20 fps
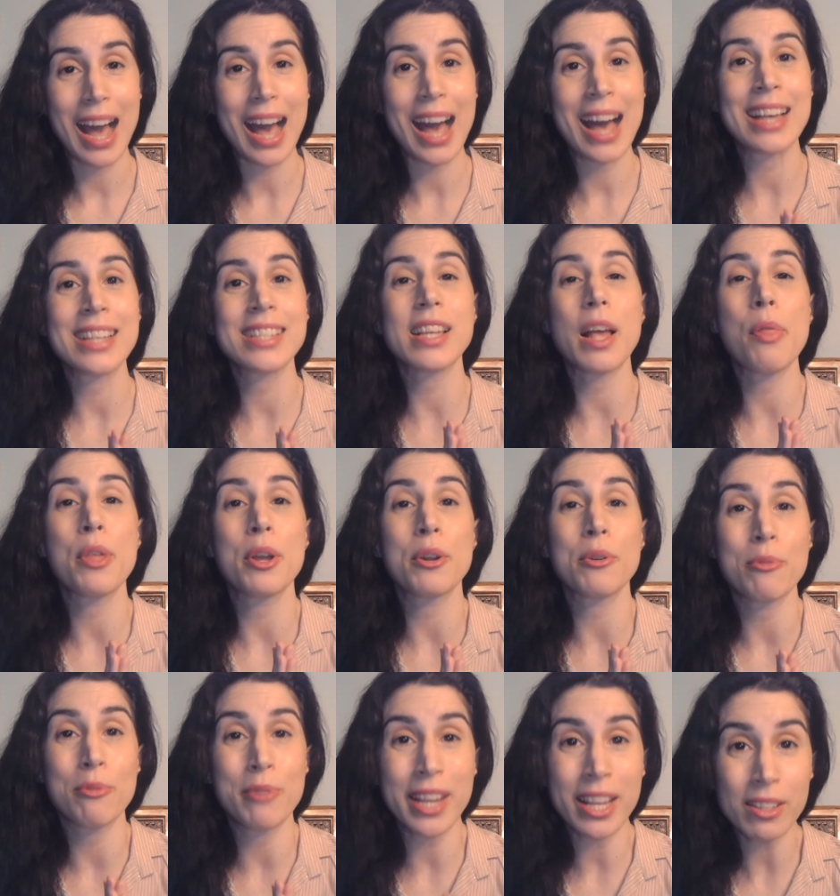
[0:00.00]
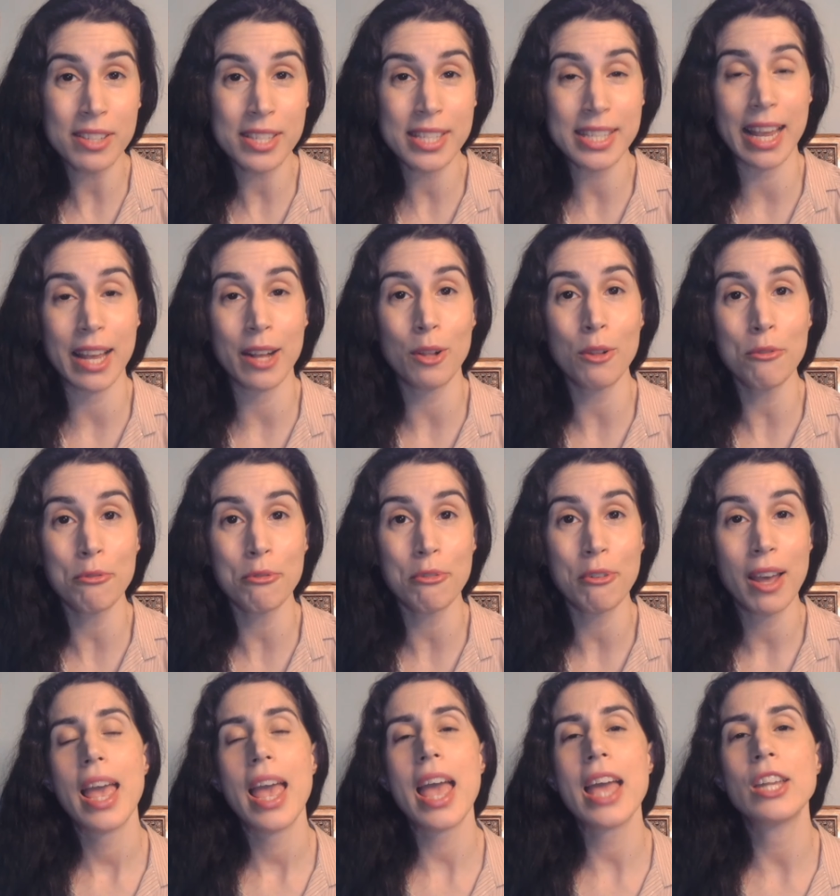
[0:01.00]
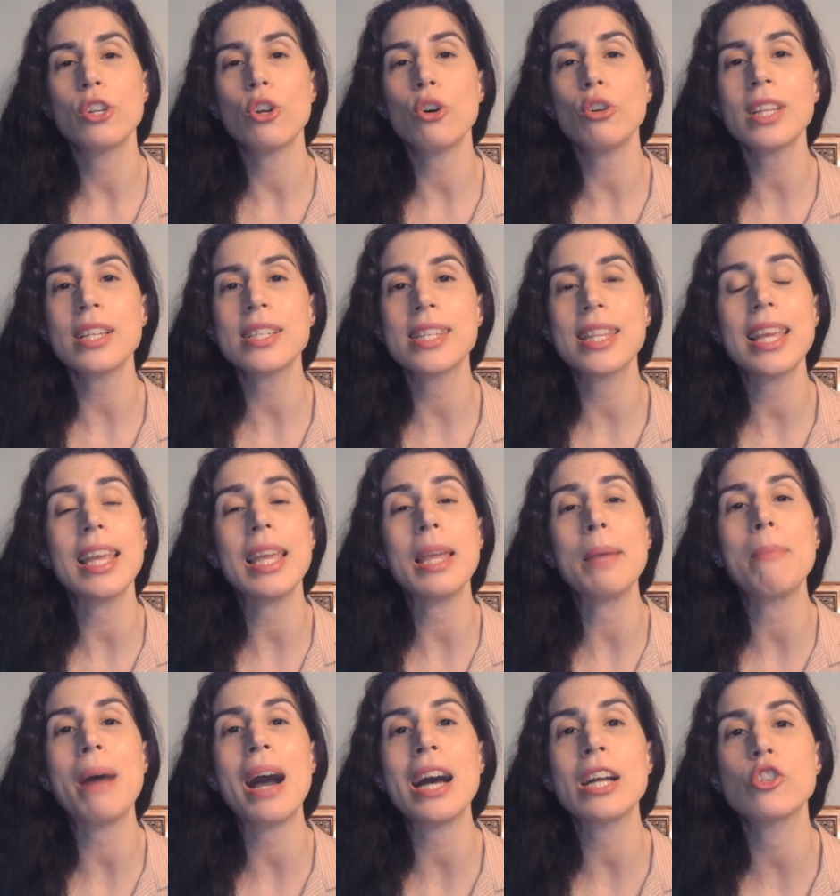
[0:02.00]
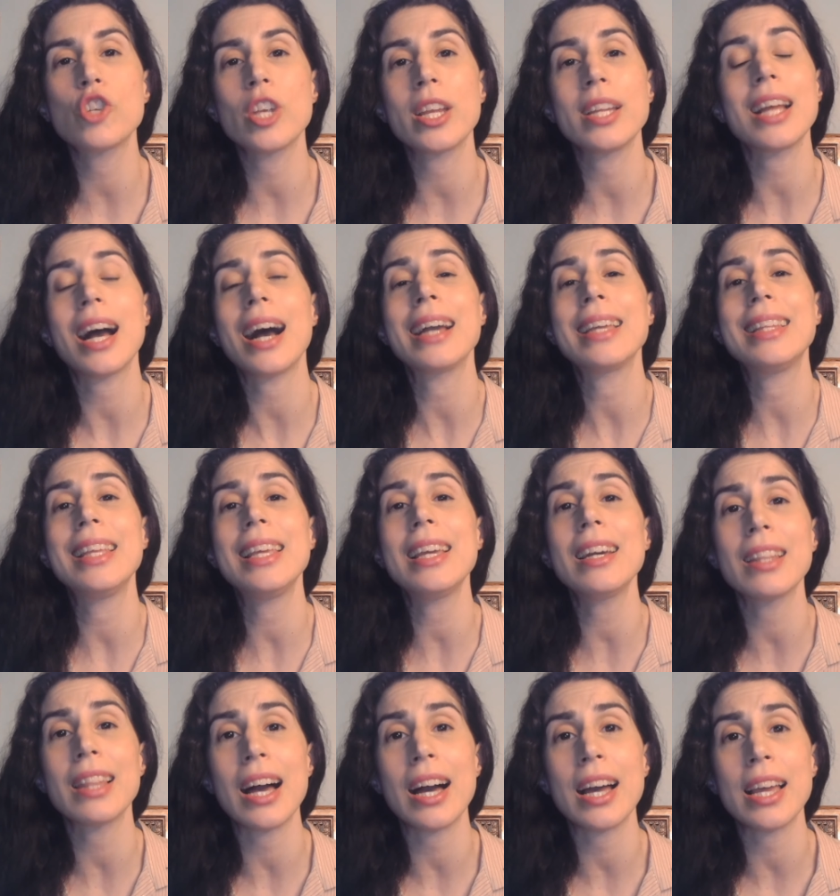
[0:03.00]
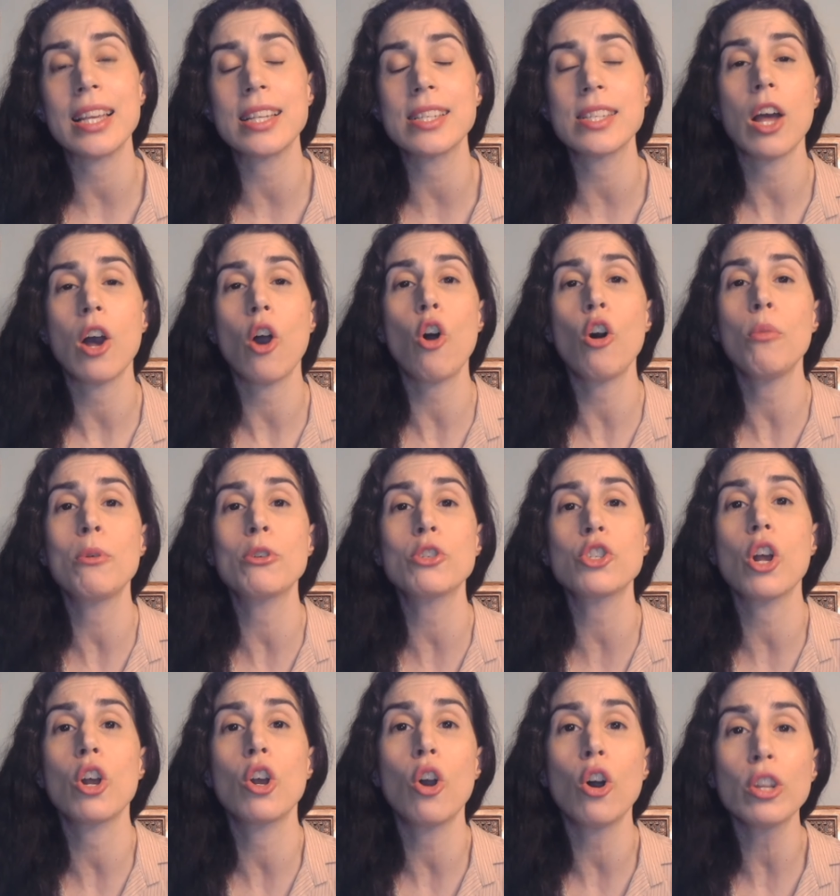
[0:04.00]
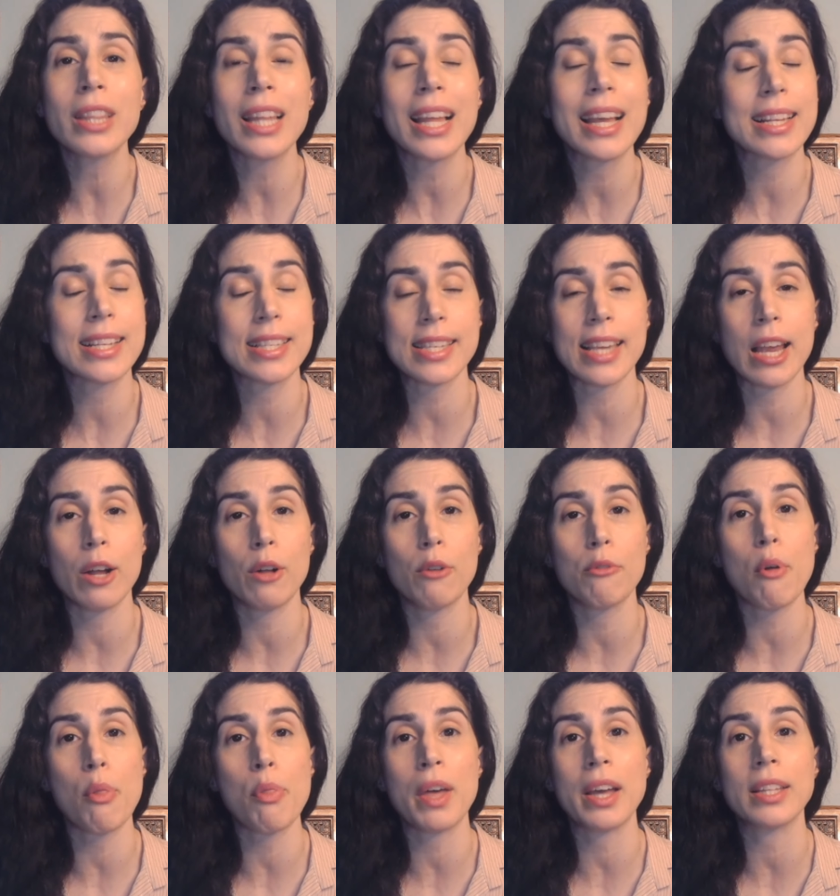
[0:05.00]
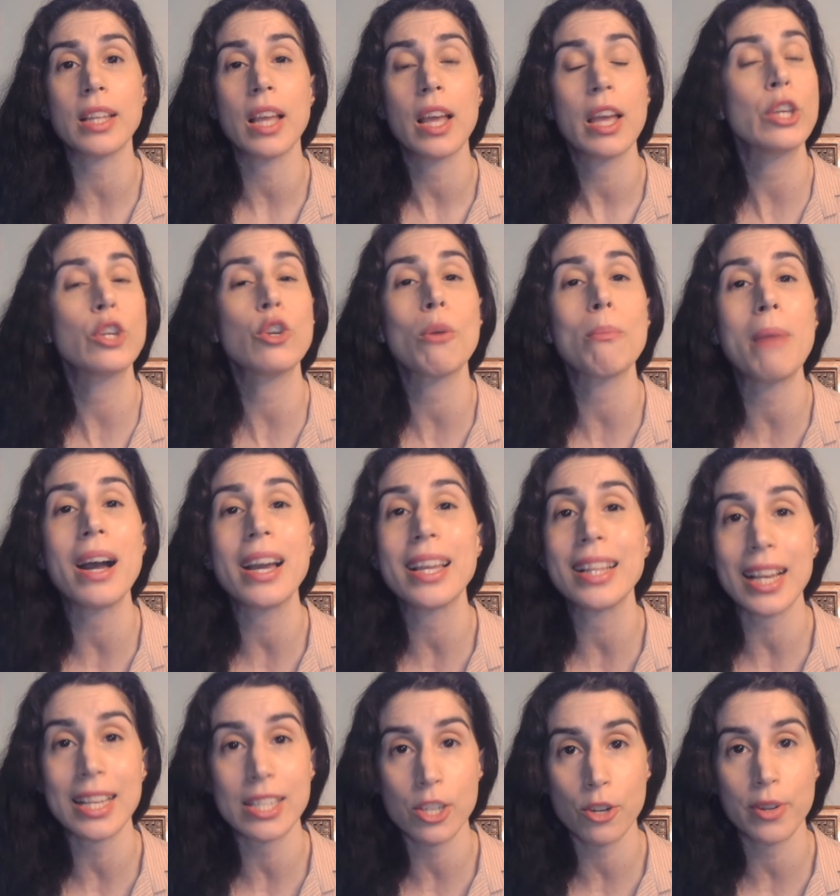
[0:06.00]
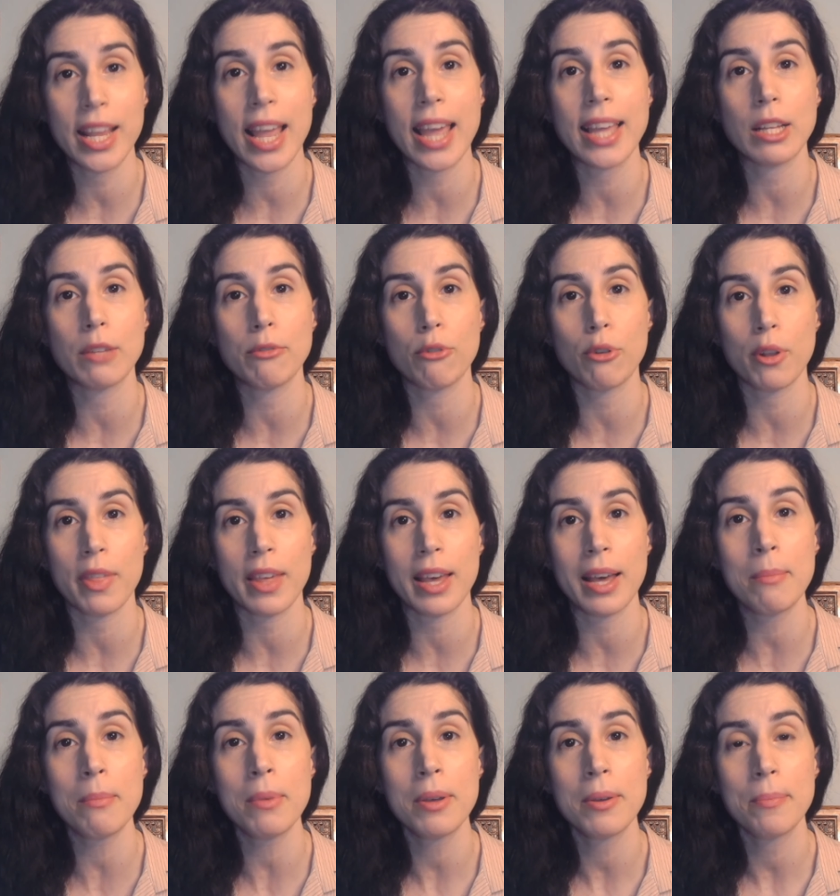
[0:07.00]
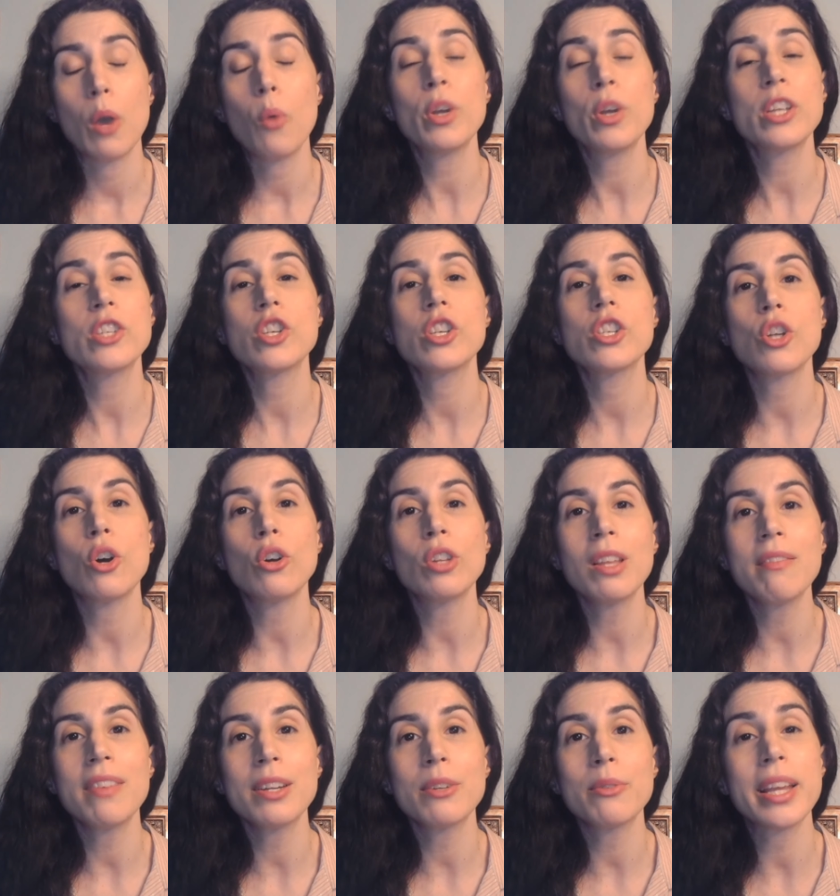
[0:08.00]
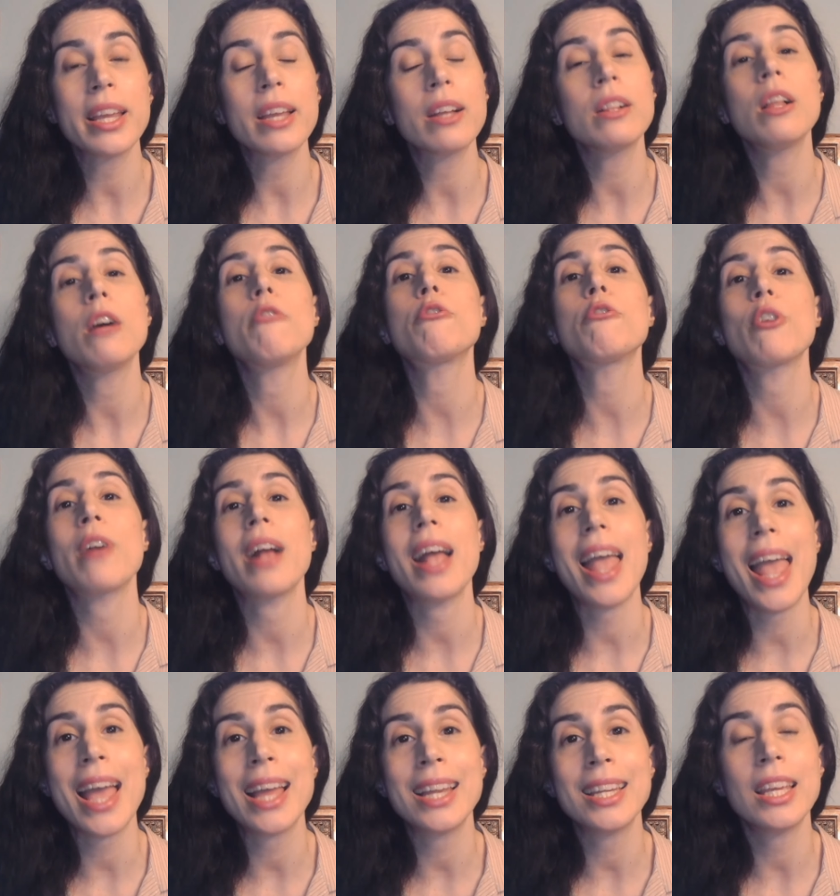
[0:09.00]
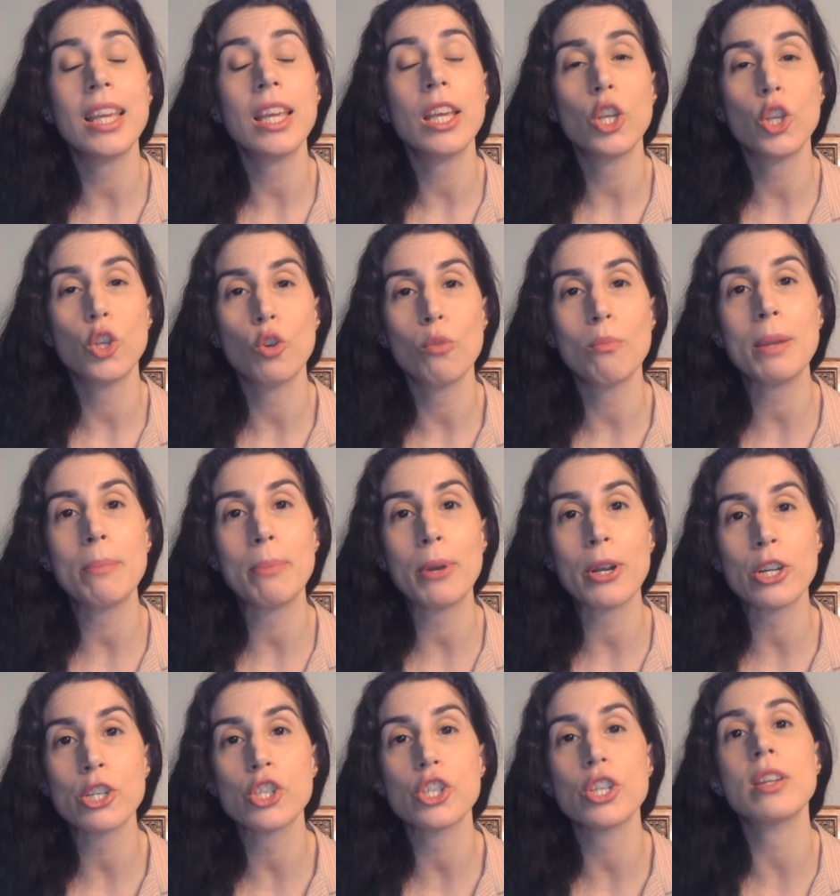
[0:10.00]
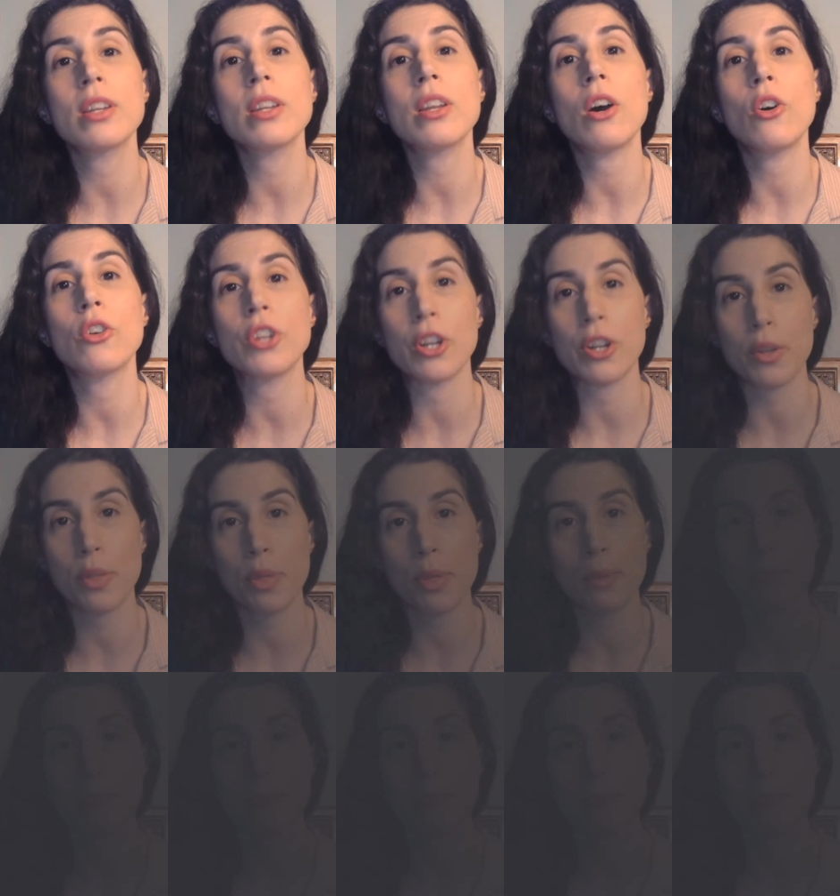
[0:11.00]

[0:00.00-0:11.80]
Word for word: as their real self and not as the imagined, idealized, almost godlike self that your mind has created for them, which is not even real for any human person on earth.